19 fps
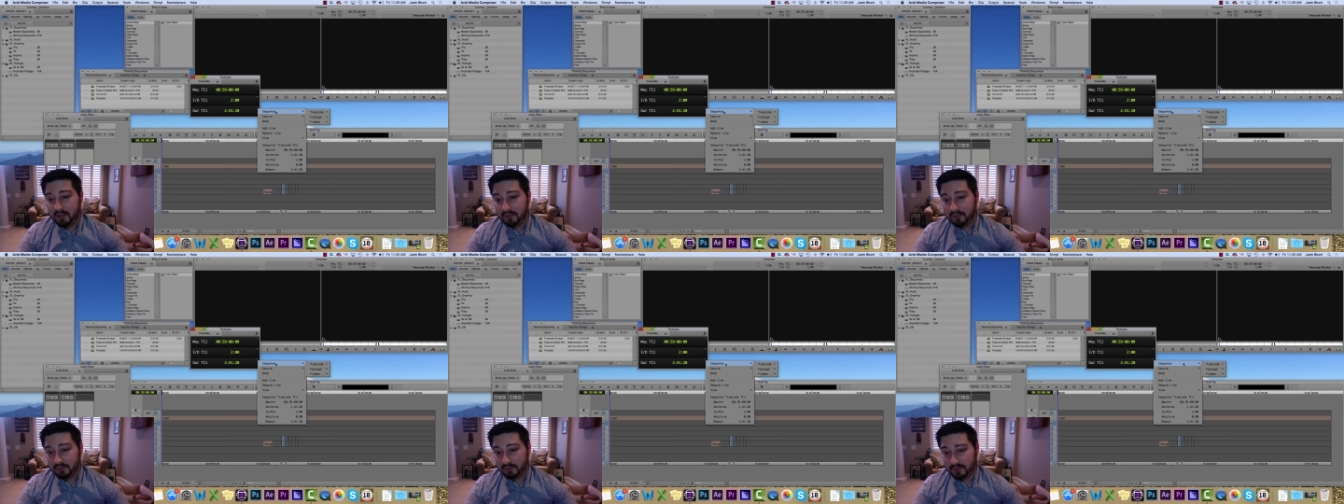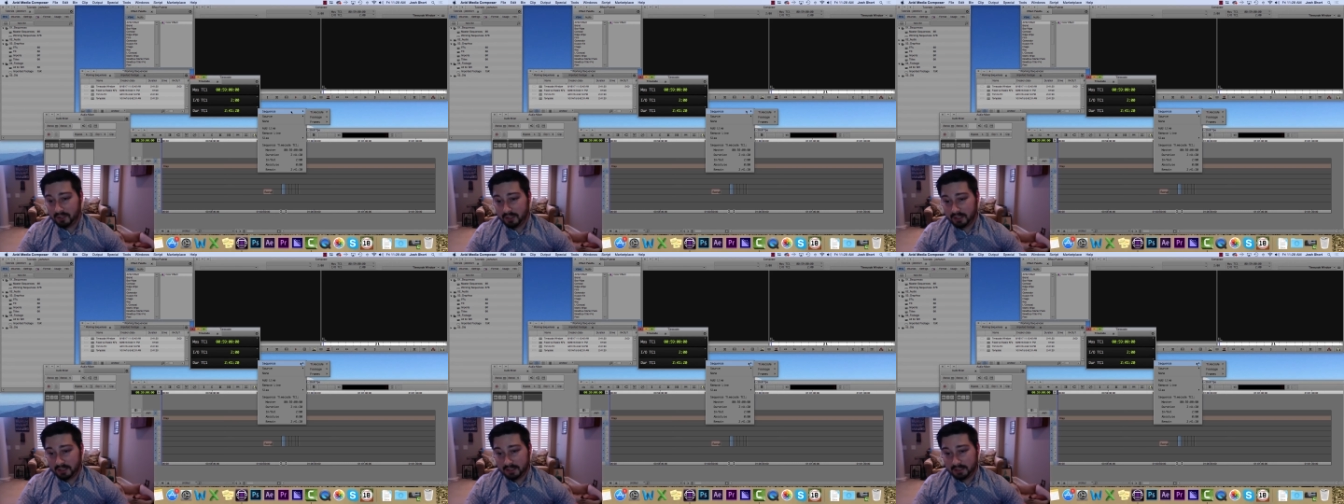you
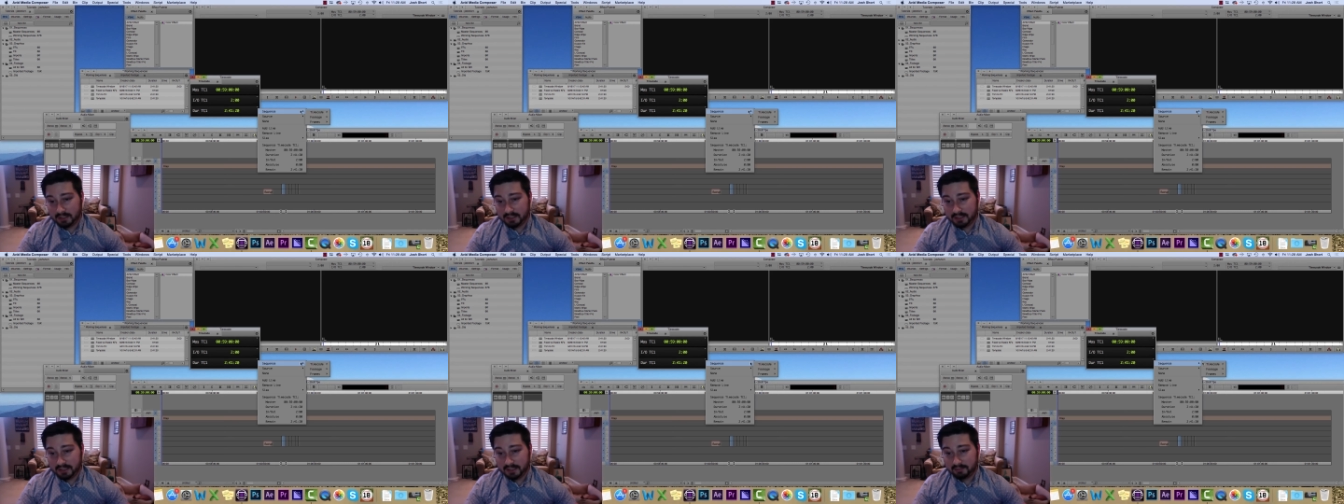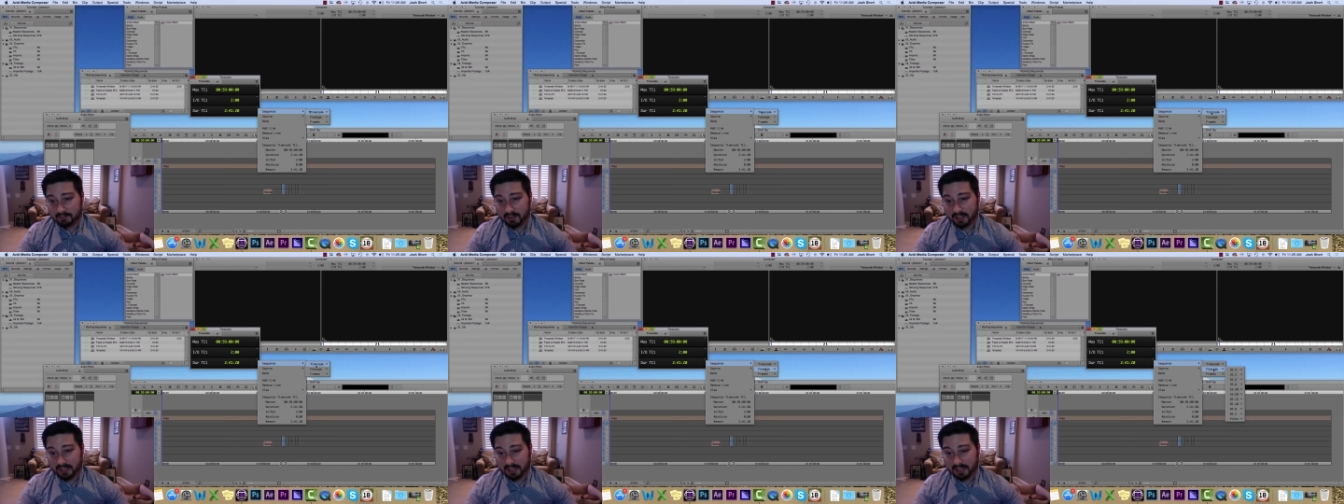can
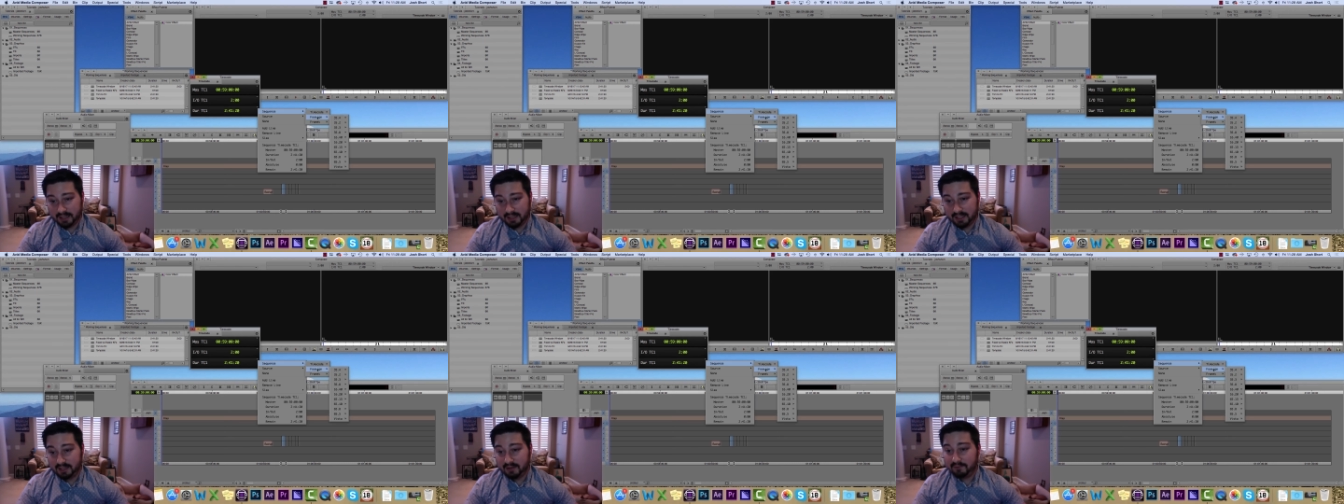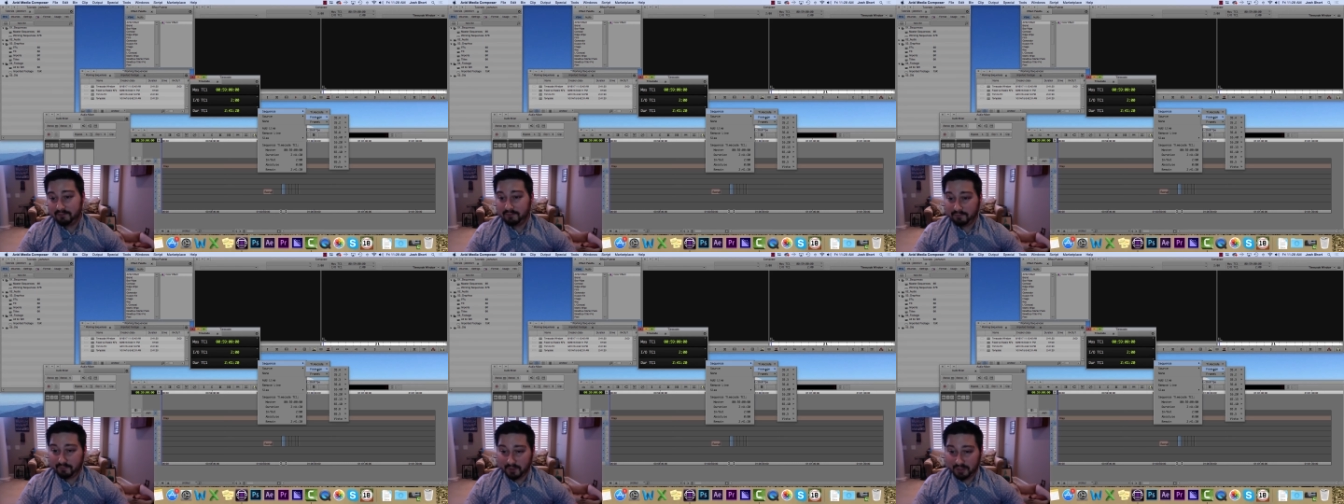display the
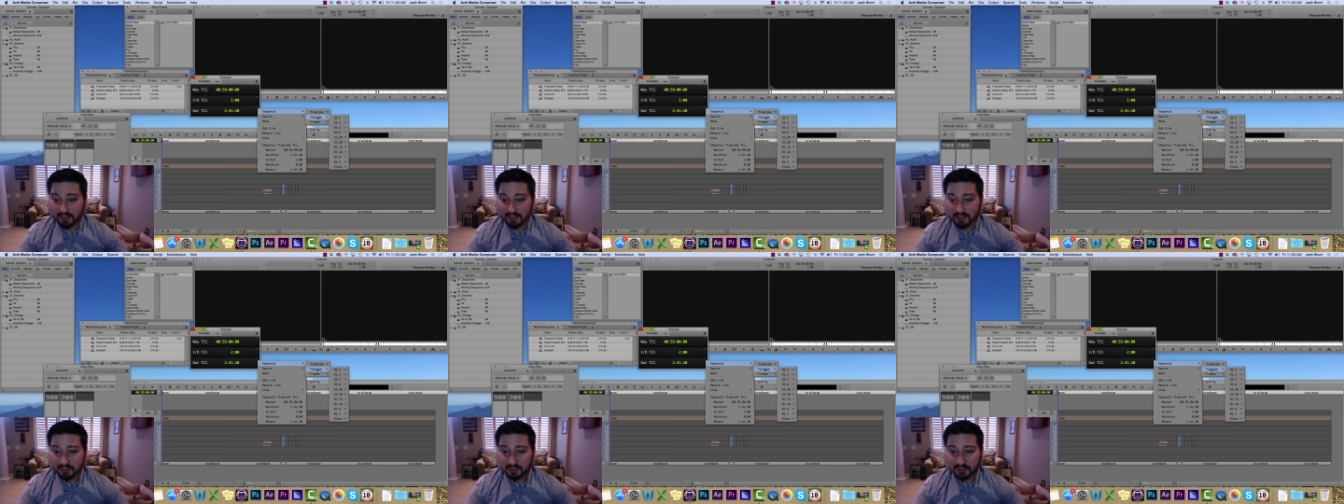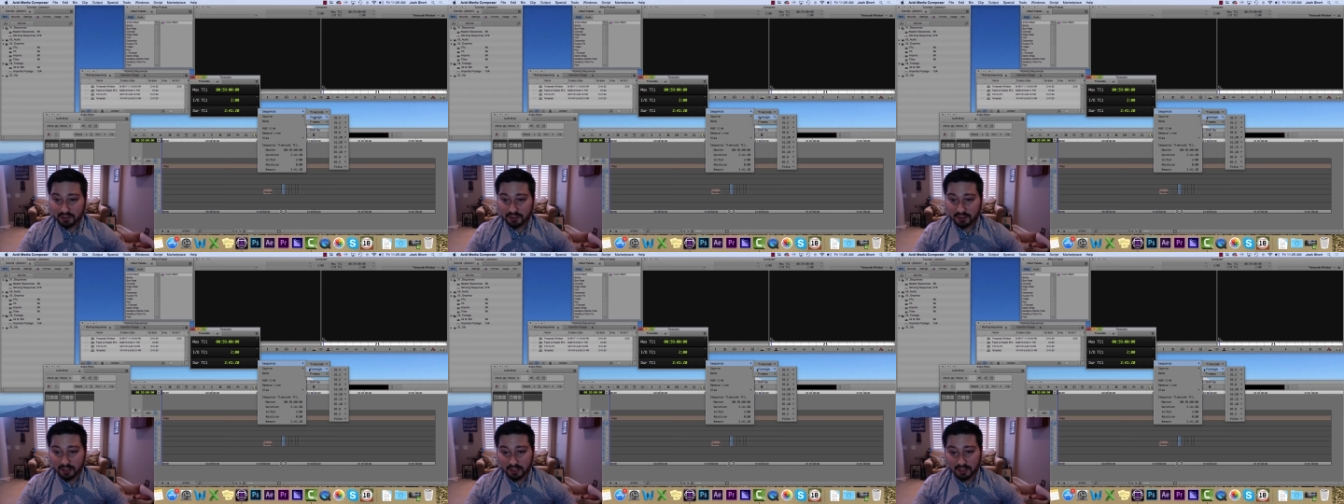
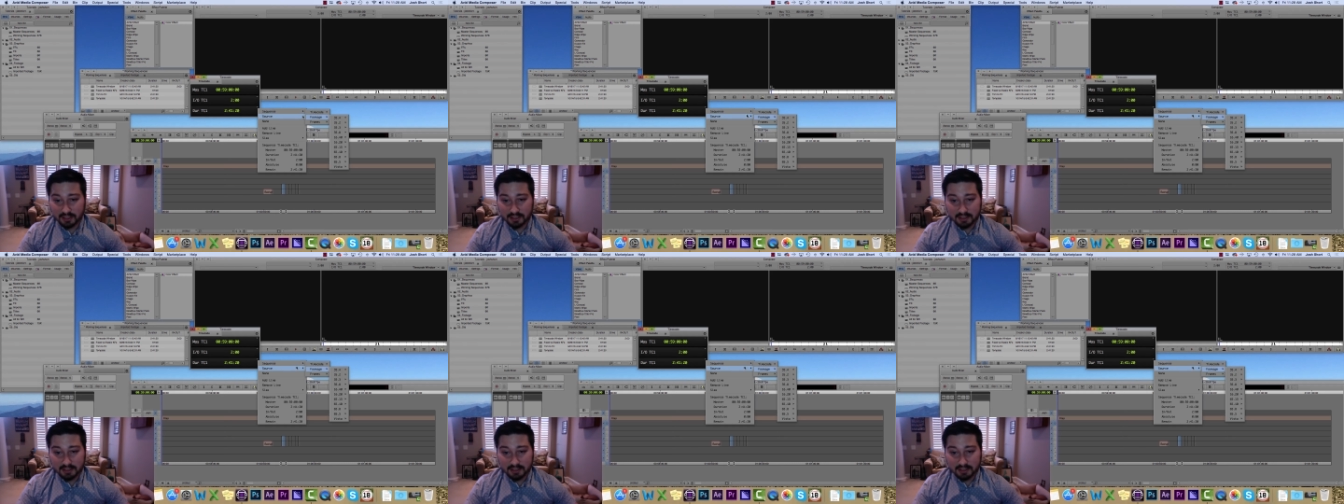footage uh,